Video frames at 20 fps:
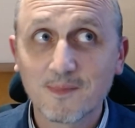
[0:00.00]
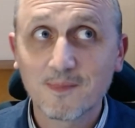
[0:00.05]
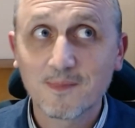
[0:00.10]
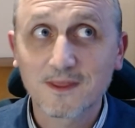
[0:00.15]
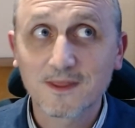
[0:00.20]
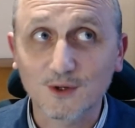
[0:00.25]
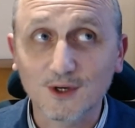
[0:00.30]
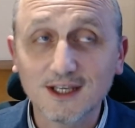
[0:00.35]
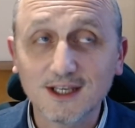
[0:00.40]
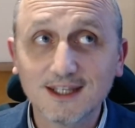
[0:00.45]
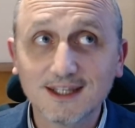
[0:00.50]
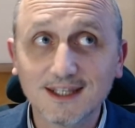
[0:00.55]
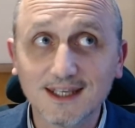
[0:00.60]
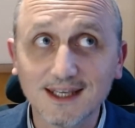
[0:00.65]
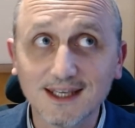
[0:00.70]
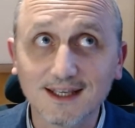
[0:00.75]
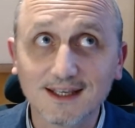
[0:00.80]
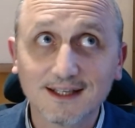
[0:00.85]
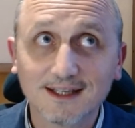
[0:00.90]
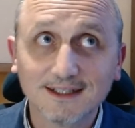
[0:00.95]
So I
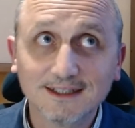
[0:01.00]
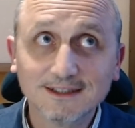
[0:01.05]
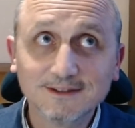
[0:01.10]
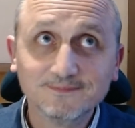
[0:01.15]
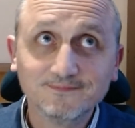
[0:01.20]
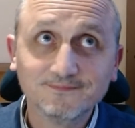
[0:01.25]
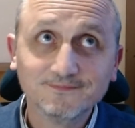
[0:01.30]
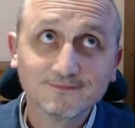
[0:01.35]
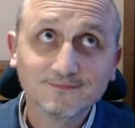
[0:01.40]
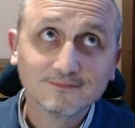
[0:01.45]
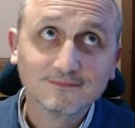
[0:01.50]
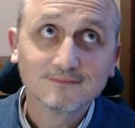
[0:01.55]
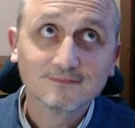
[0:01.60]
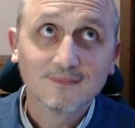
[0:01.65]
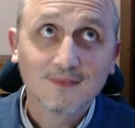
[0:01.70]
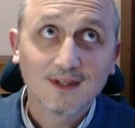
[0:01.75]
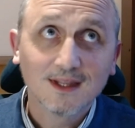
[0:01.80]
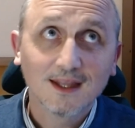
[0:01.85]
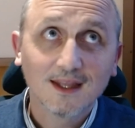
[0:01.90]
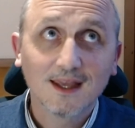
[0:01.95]
think
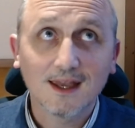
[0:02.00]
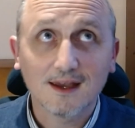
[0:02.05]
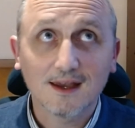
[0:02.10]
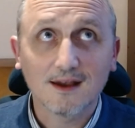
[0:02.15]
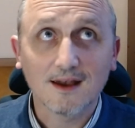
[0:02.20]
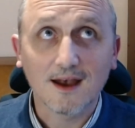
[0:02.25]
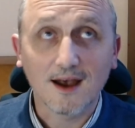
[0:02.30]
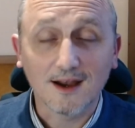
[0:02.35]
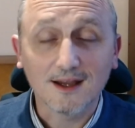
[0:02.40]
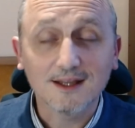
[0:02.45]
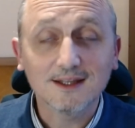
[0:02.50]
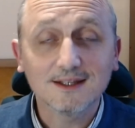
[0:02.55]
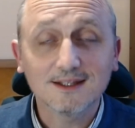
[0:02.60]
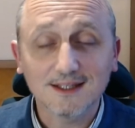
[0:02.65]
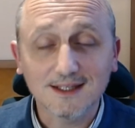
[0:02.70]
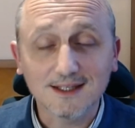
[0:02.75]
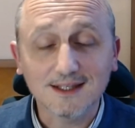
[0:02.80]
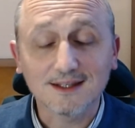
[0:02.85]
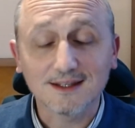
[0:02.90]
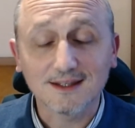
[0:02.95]
they're
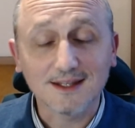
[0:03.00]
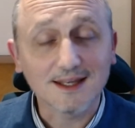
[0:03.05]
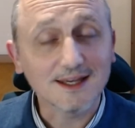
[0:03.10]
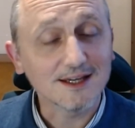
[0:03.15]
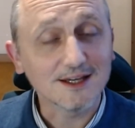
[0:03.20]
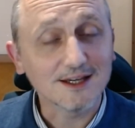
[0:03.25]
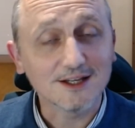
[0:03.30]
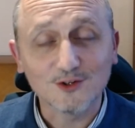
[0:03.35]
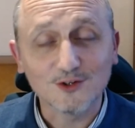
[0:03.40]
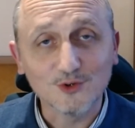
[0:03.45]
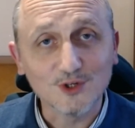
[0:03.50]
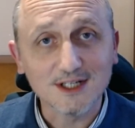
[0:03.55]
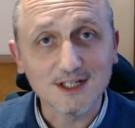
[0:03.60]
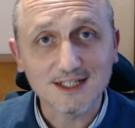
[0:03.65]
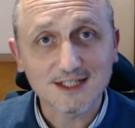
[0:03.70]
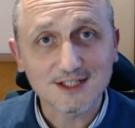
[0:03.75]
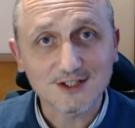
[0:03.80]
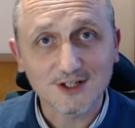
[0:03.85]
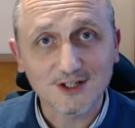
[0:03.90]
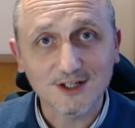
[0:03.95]
going to
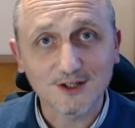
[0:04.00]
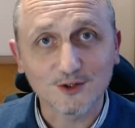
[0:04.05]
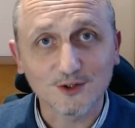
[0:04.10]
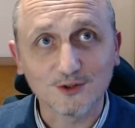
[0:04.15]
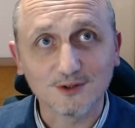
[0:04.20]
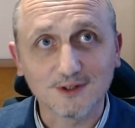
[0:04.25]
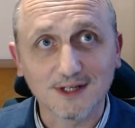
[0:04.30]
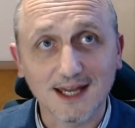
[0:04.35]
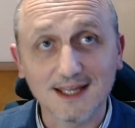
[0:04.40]
really struggle.